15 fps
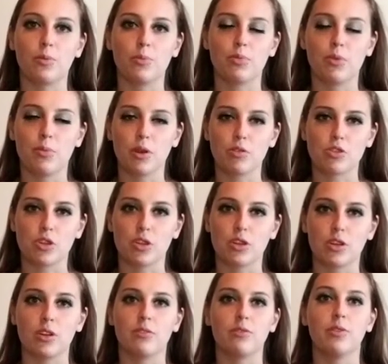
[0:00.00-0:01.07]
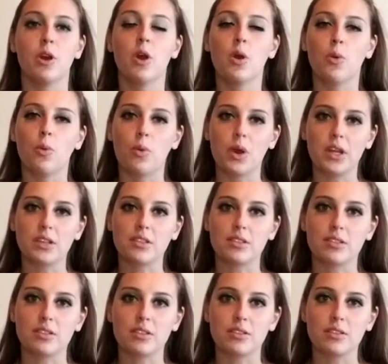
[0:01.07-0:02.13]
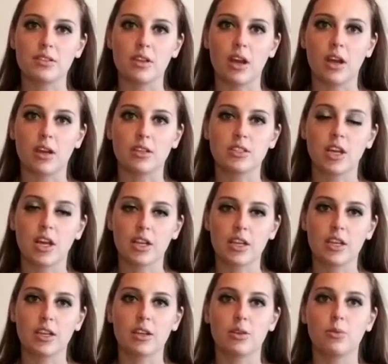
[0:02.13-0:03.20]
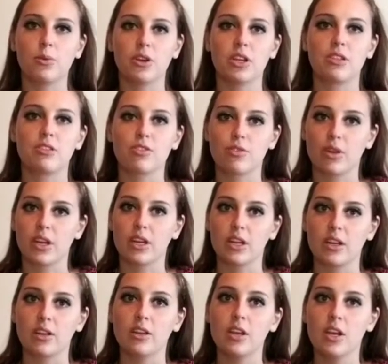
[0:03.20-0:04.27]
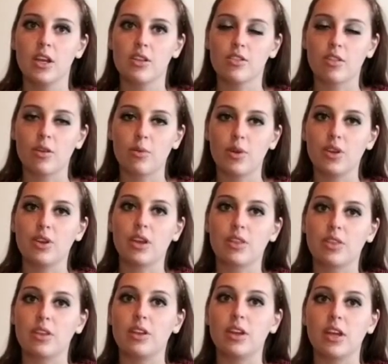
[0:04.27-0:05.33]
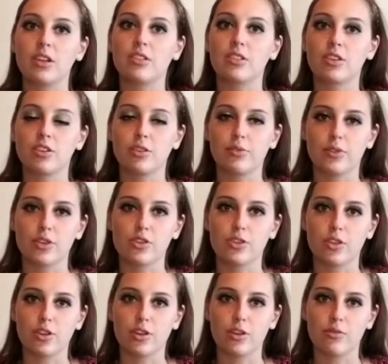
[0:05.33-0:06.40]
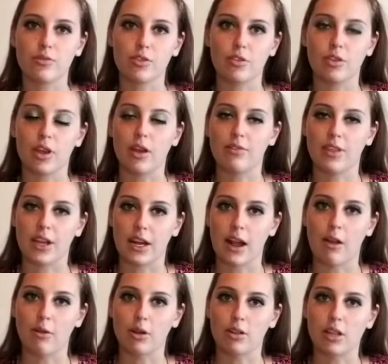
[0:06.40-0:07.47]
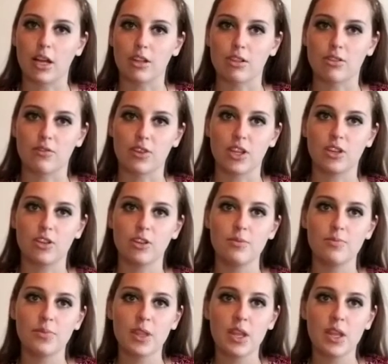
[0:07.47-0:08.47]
promotion of waist tucking and waist training. So that way you get the nice curvature, so you have that hourglass figure.